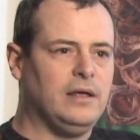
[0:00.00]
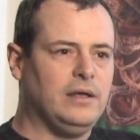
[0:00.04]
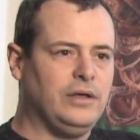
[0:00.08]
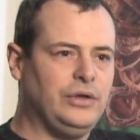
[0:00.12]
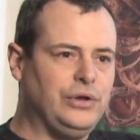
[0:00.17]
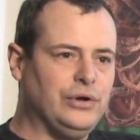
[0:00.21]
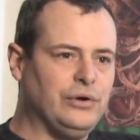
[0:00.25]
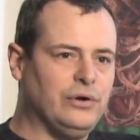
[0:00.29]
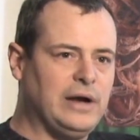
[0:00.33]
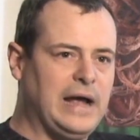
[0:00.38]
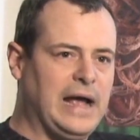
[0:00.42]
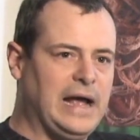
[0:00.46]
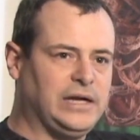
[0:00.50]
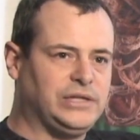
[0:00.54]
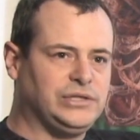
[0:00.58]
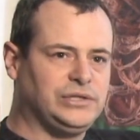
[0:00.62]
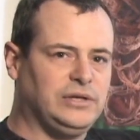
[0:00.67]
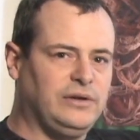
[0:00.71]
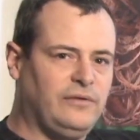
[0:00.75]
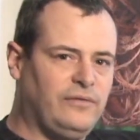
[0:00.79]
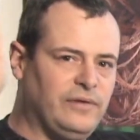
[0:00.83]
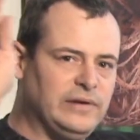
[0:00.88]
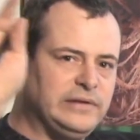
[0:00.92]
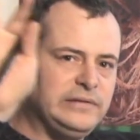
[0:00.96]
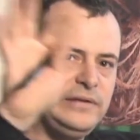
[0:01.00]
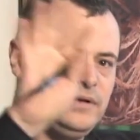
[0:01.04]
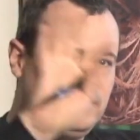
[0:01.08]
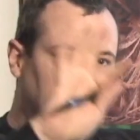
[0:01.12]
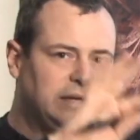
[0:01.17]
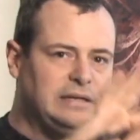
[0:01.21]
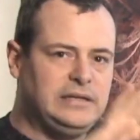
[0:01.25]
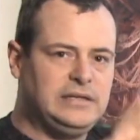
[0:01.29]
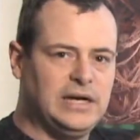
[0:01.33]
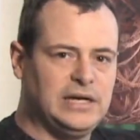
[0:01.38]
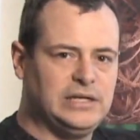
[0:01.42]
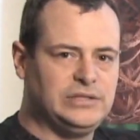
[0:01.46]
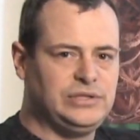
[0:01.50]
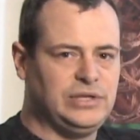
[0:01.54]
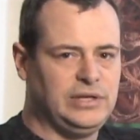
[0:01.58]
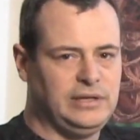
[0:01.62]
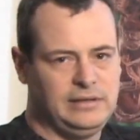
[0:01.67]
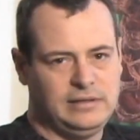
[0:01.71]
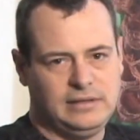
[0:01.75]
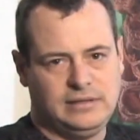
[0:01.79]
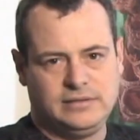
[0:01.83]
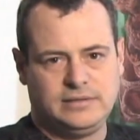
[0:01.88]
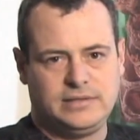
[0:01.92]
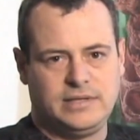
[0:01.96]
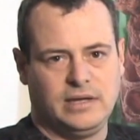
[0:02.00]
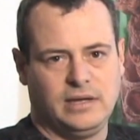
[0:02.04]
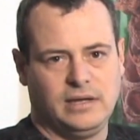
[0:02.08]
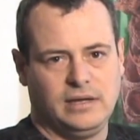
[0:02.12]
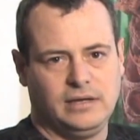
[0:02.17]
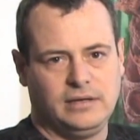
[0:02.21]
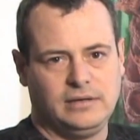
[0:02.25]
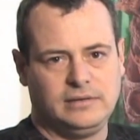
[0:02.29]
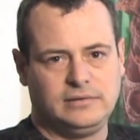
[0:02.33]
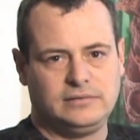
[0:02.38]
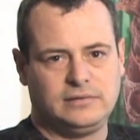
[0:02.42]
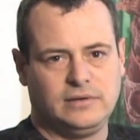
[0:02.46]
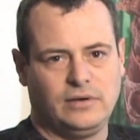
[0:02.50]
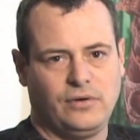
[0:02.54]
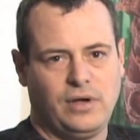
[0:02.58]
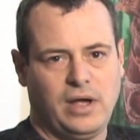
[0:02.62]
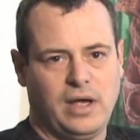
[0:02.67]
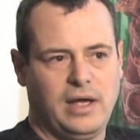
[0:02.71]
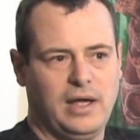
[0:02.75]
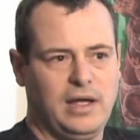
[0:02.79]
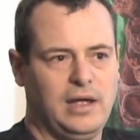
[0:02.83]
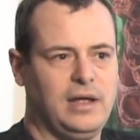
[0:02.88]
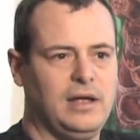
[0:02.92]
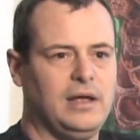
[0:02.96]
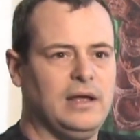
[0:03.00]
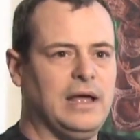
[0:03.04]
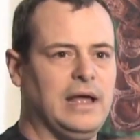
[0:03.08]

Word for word: you're actually physically touching these things, okay?